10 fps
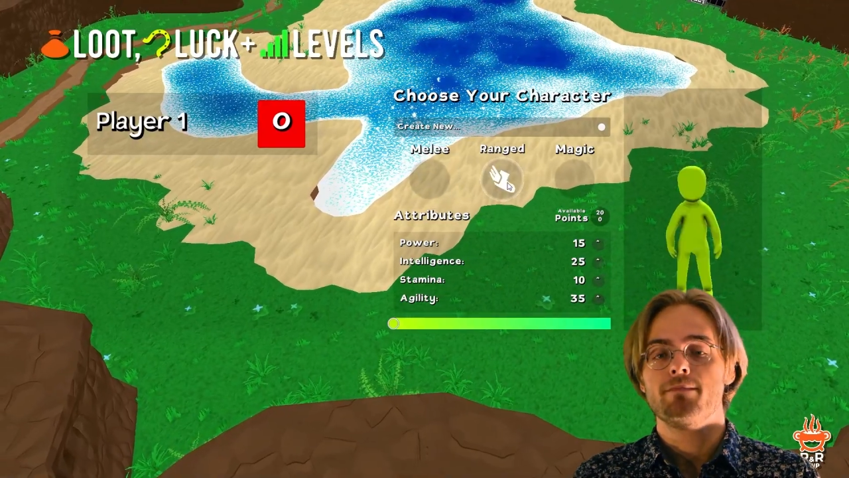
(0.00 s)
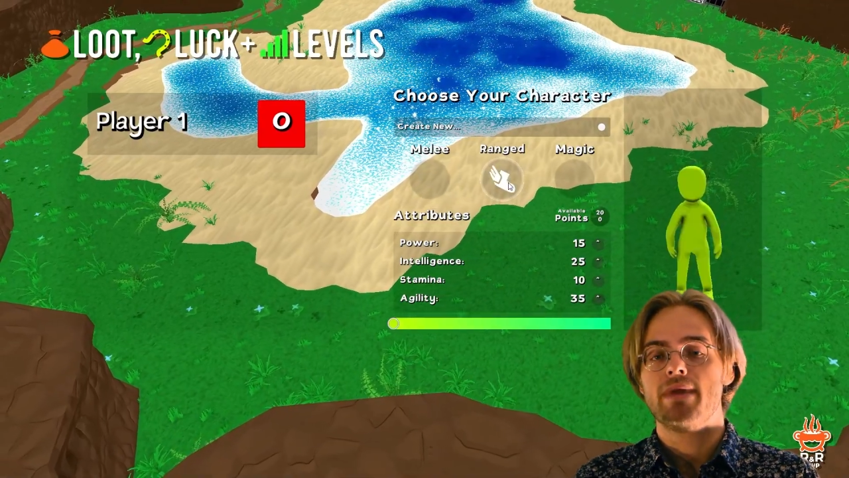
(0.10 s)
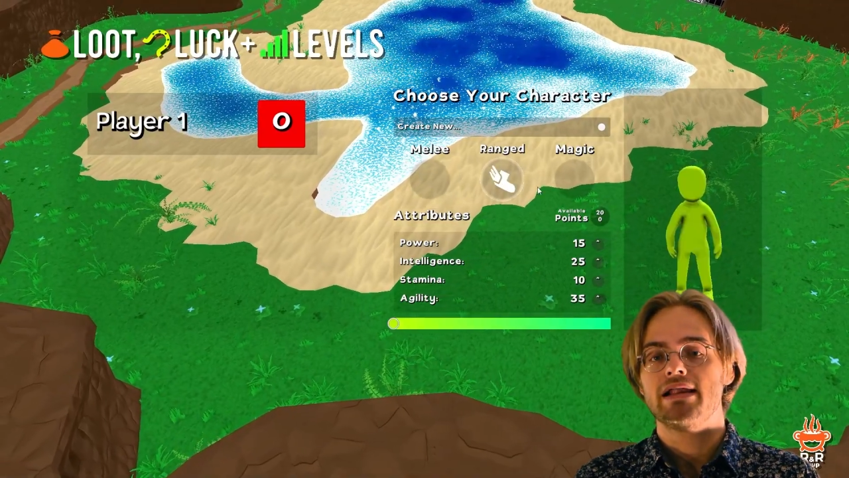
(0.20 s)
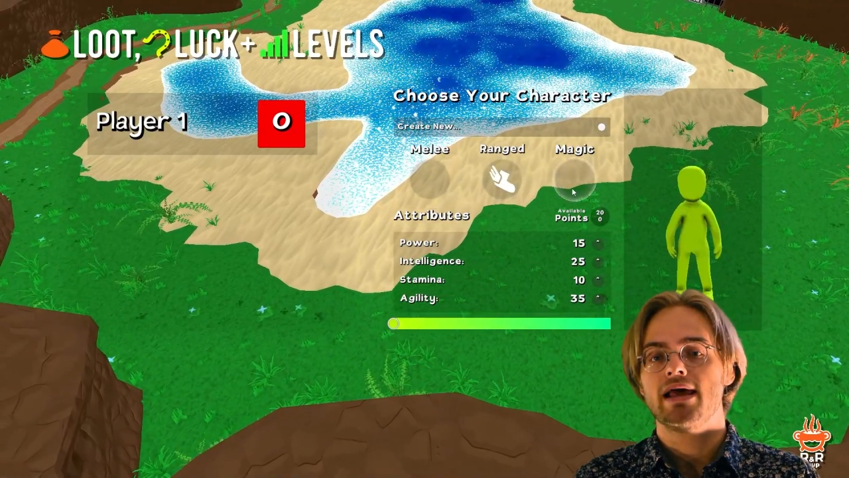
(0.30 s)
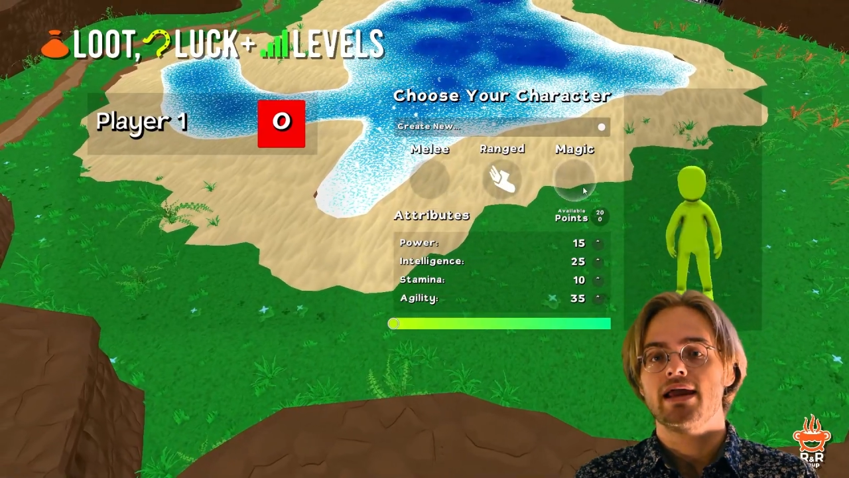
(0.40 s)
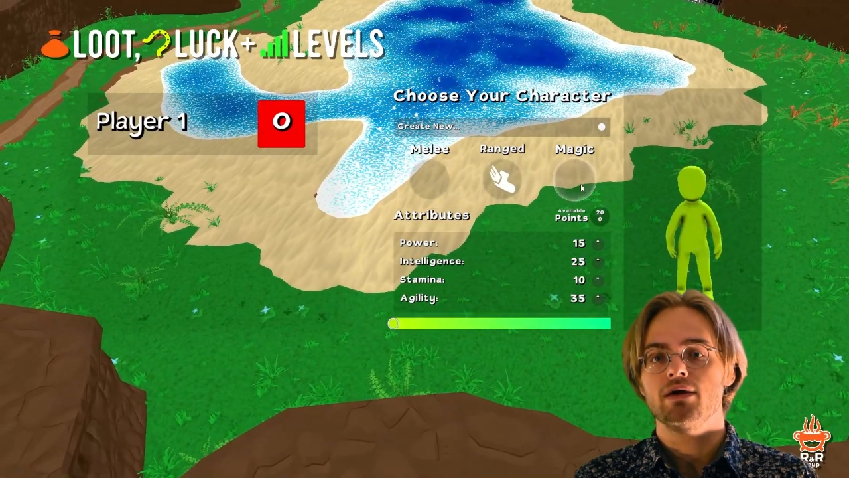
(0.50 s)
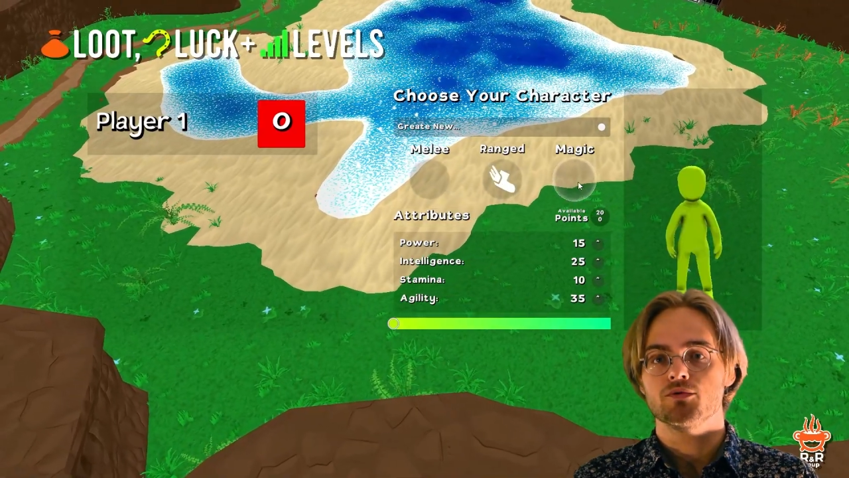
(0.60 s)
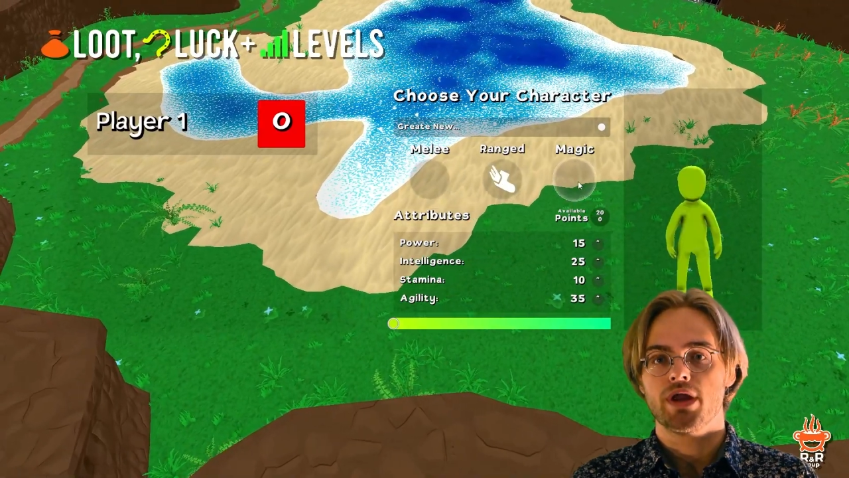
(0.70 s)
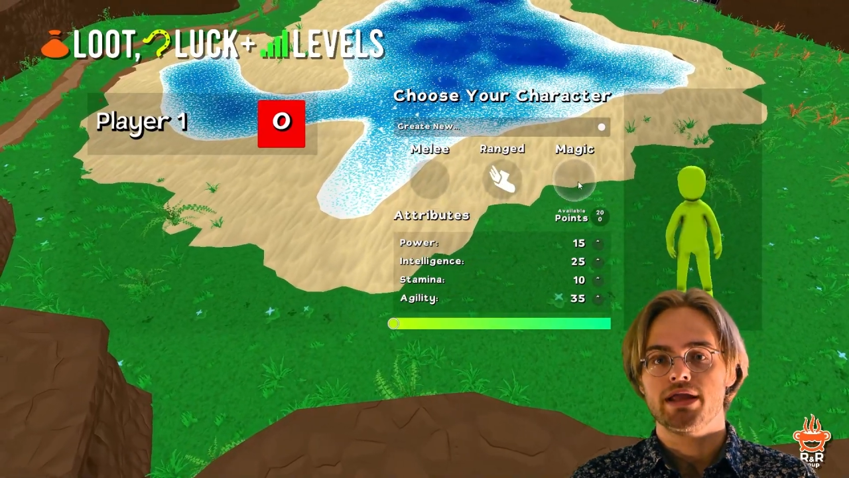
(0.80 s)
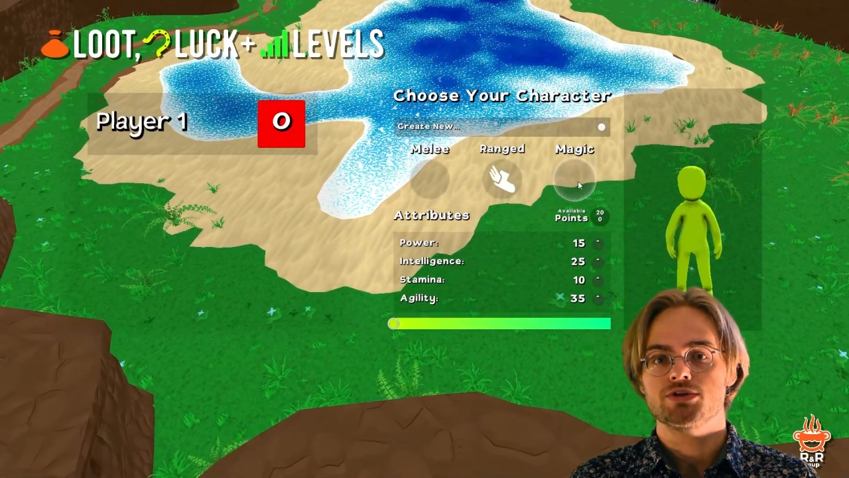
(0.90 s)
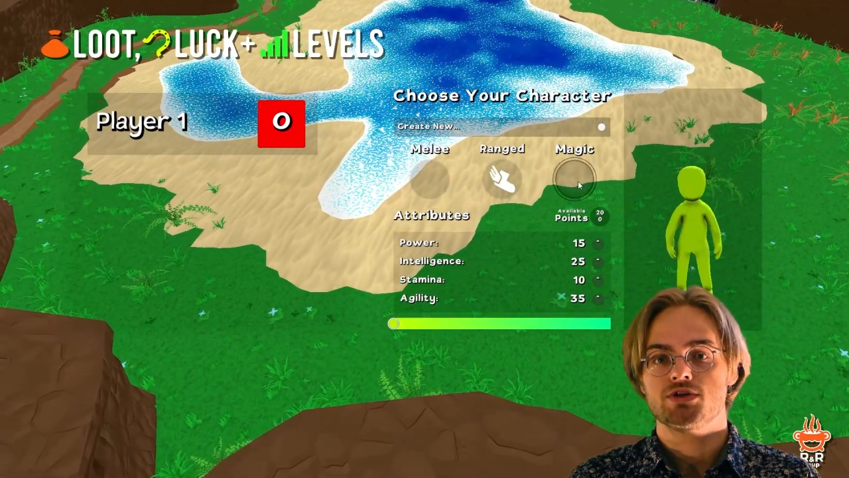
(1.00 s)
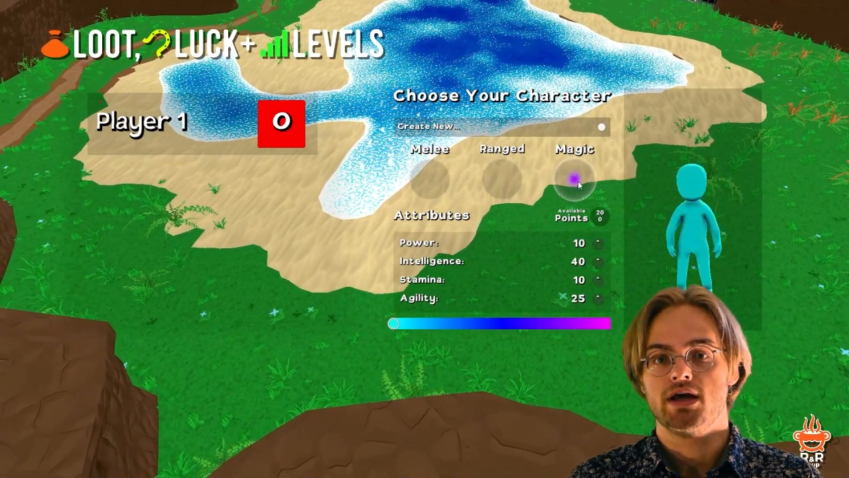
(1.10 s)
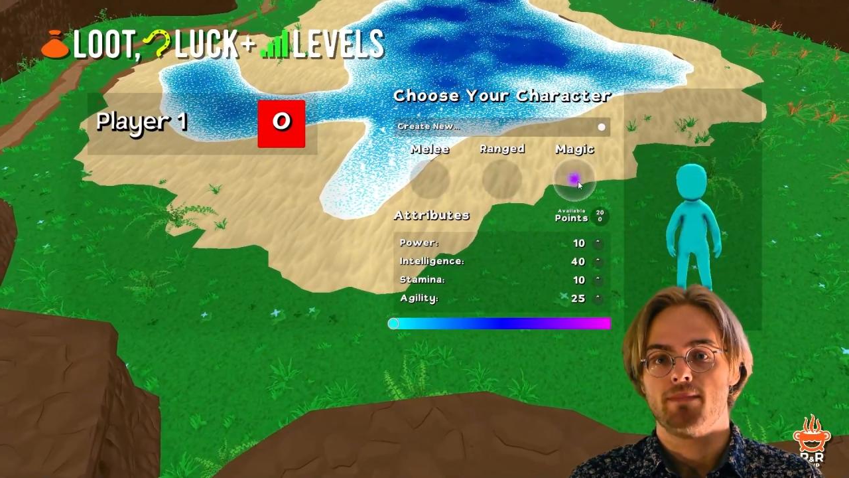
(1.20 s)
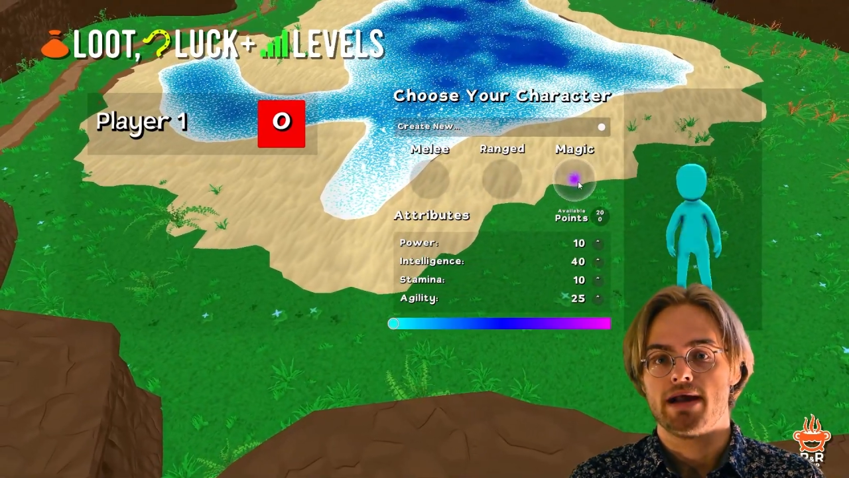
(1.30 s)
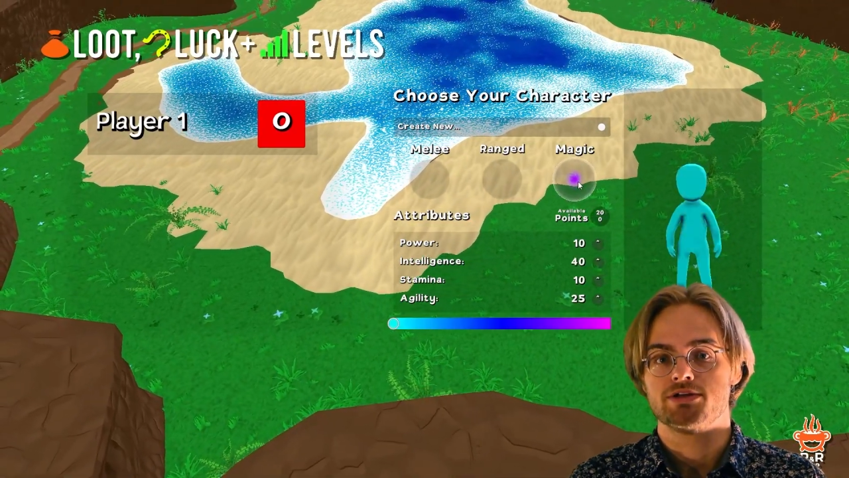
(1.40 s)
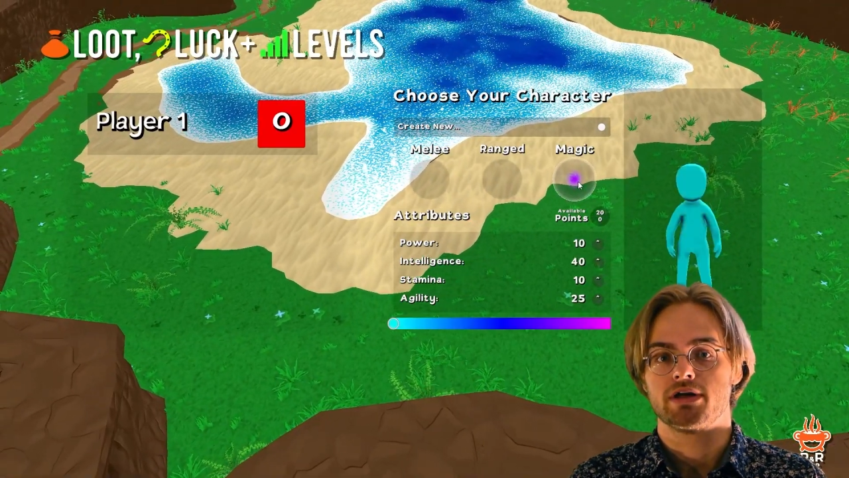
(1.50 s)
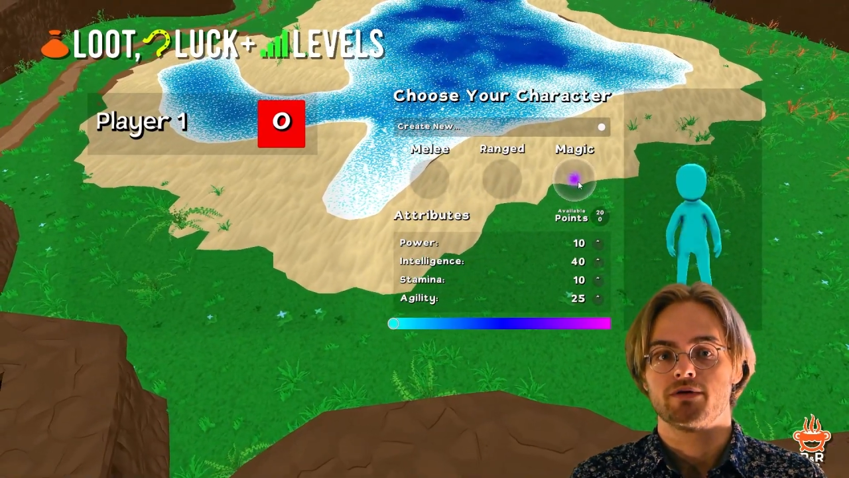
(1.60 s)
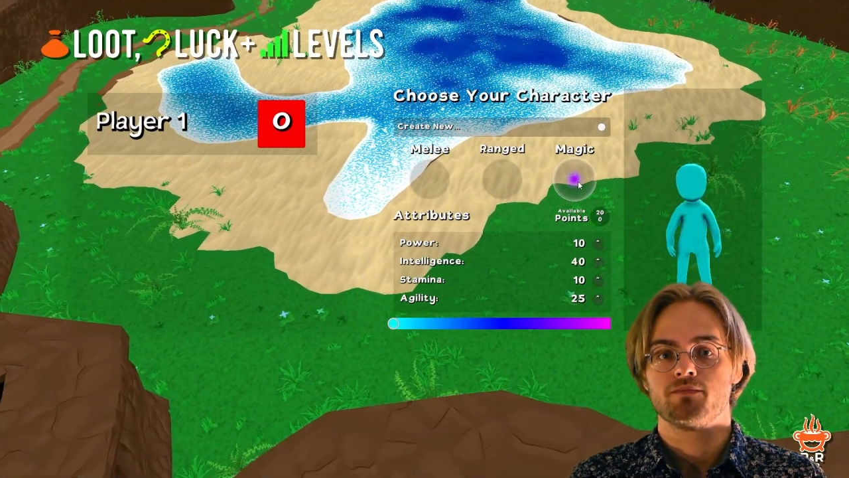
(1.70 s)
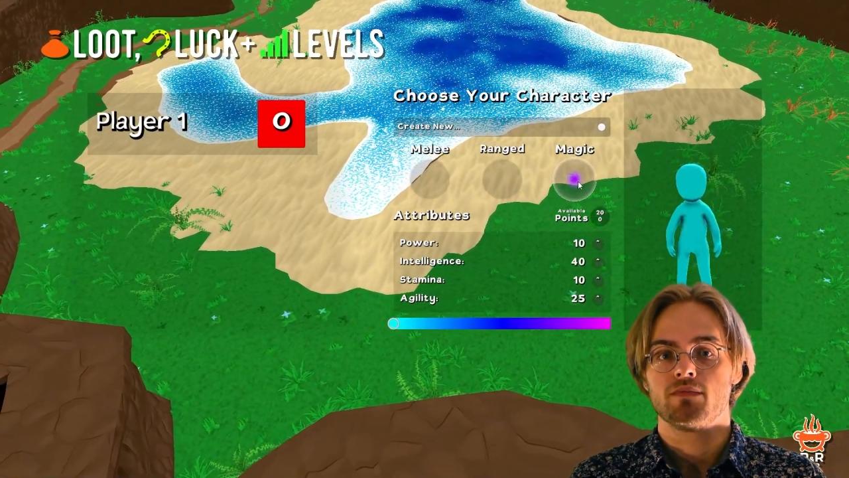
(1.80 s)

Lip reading: melee, ranged, and magic,